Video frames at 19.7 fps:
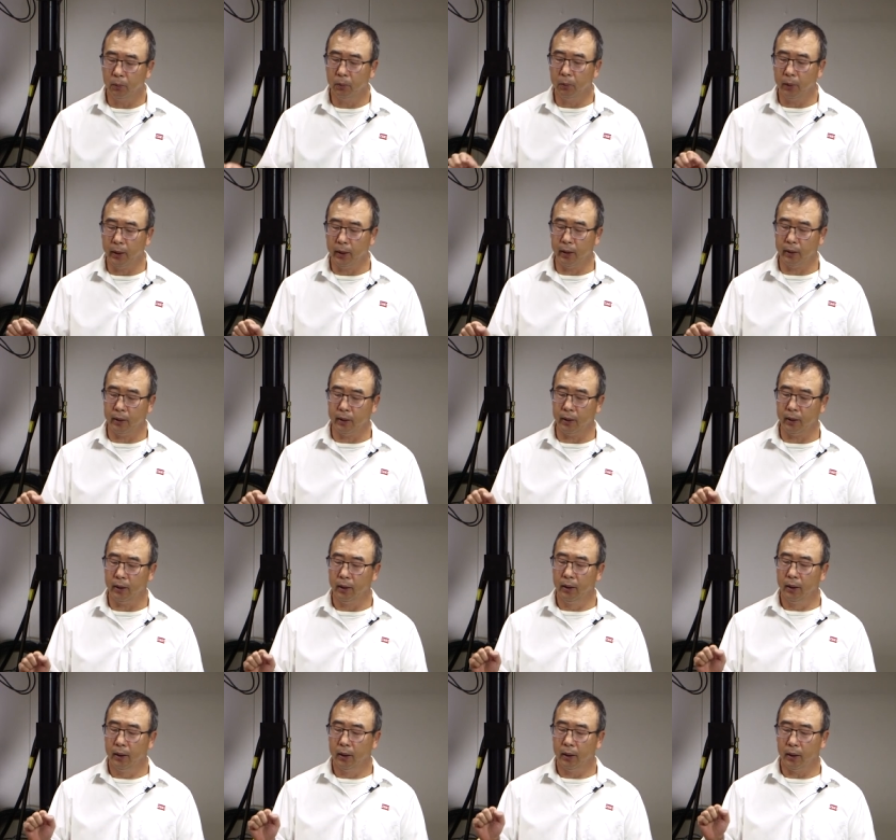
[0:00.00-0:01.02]
with
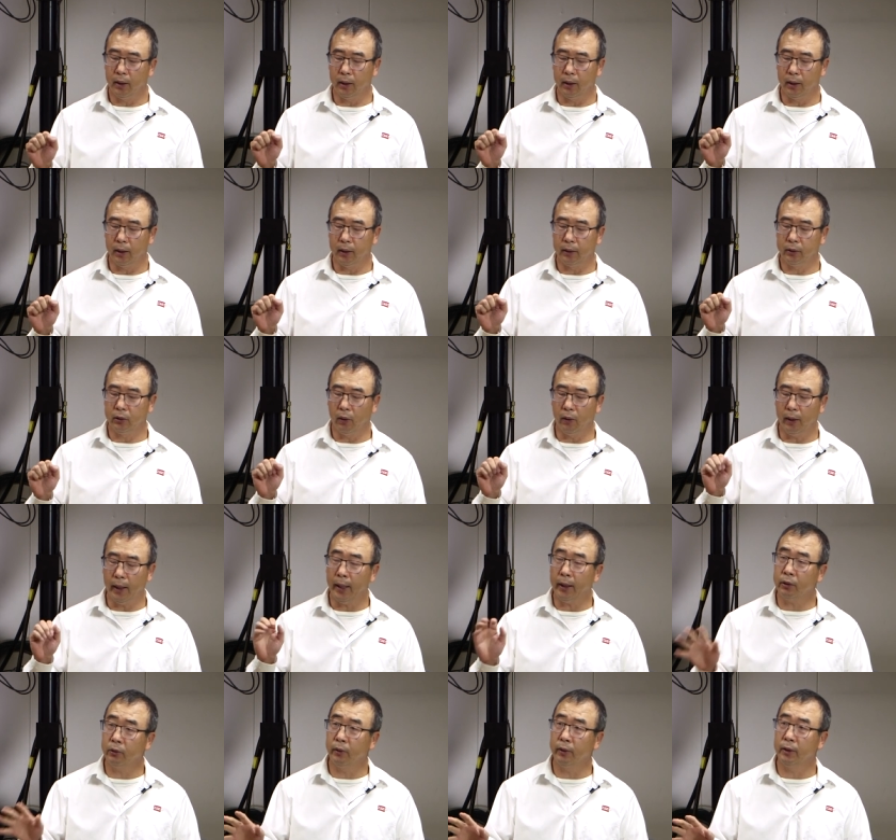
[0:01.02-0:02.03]
your
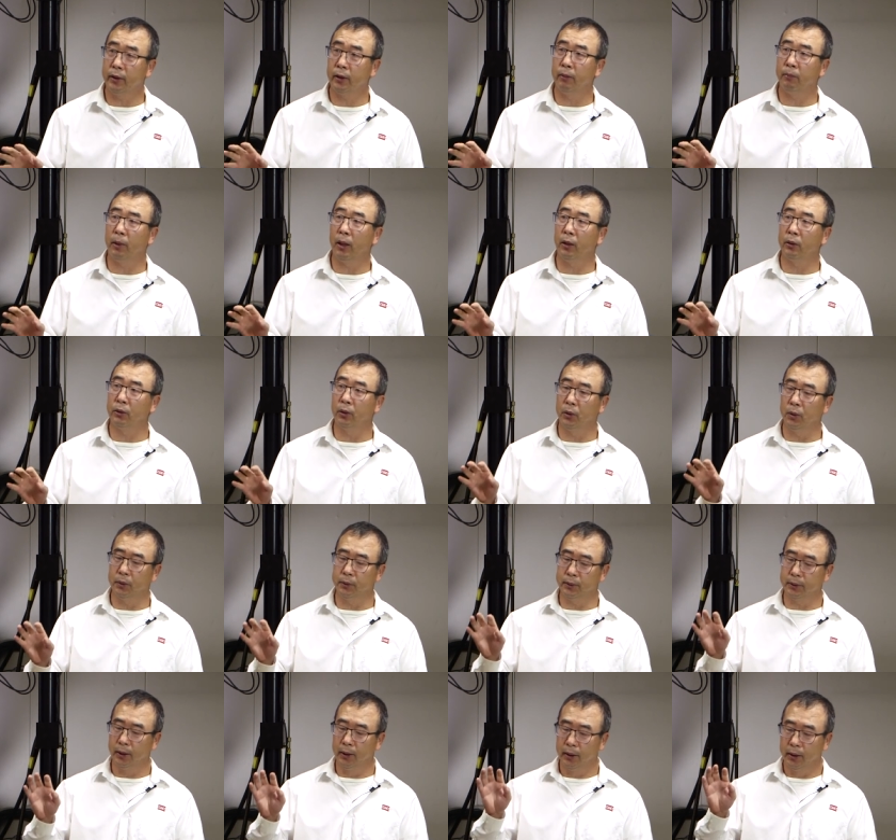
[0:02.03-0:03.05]
actuator models,